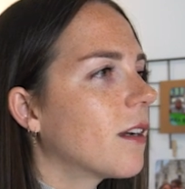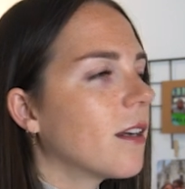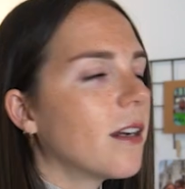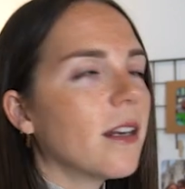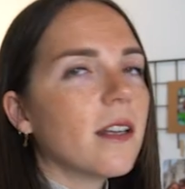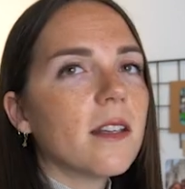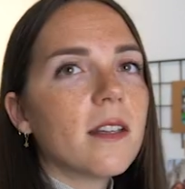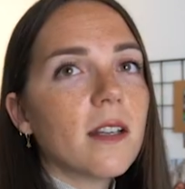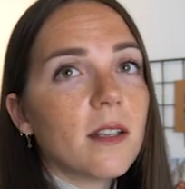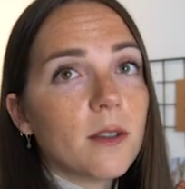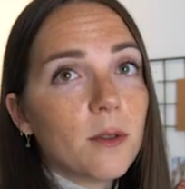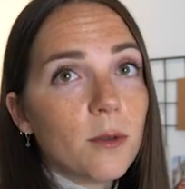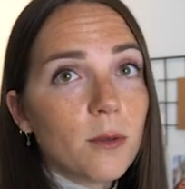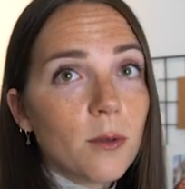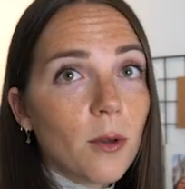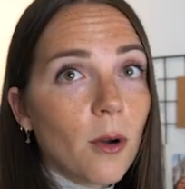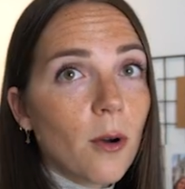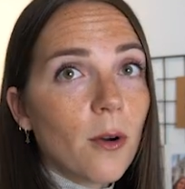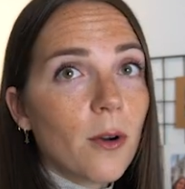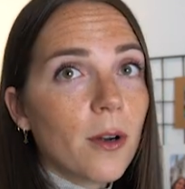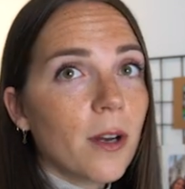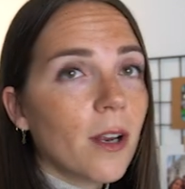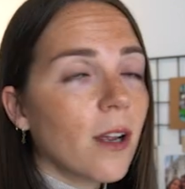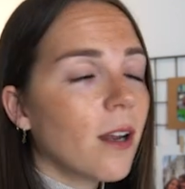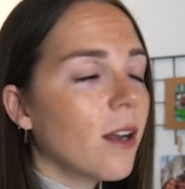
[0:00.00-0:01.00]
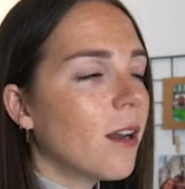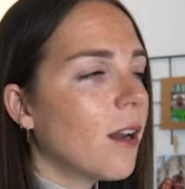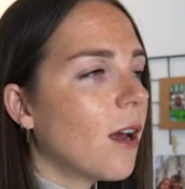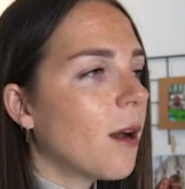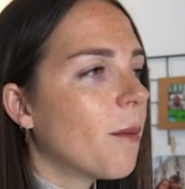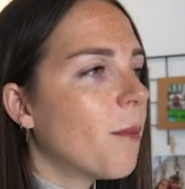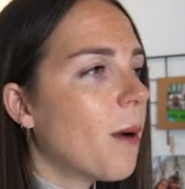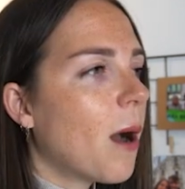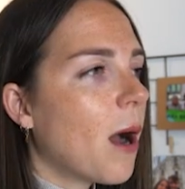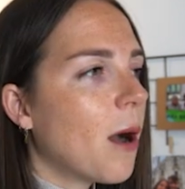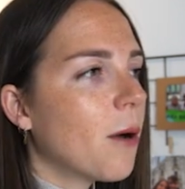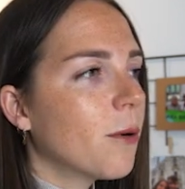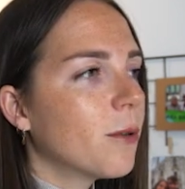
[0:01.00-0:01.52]
create a tutorial
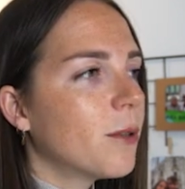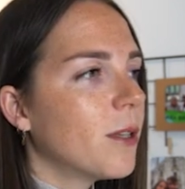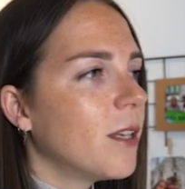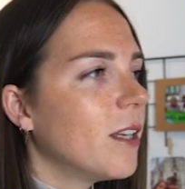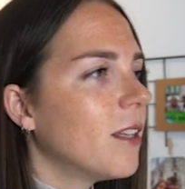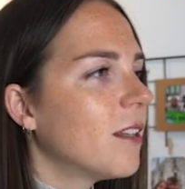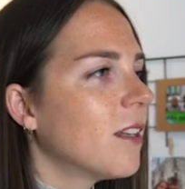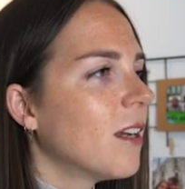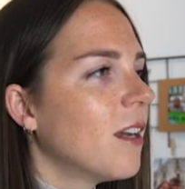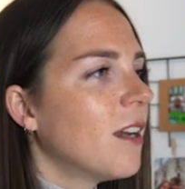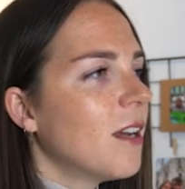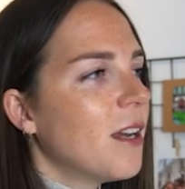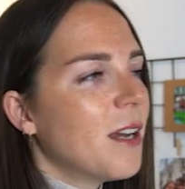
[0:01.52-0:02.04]
about it